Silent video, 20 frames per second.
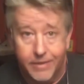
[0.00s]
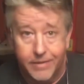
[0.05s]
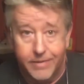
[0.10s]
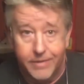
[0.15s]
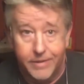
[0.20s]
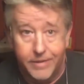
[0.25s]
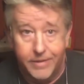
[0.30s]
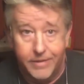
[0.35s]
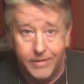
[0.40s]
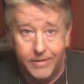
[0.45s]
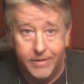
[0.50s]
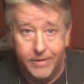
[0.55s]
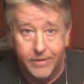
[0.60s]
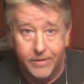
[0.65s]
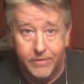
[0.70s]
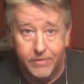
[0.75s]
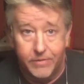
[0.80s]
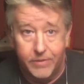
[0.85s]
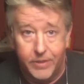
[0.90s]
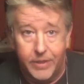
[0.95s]

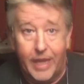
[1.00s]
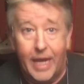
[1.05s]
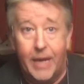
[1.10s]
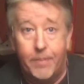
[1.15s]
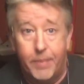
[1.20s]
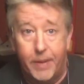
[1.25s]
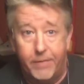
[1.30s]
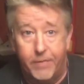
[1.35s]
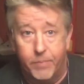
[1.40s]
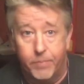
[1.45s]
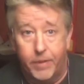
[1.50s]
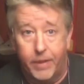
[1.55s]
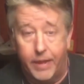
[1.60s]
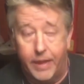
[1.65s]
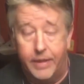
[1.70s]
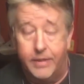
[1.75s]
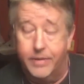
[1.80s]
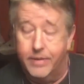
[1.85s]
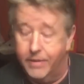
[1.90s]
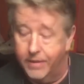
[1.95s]
you can't be replaced.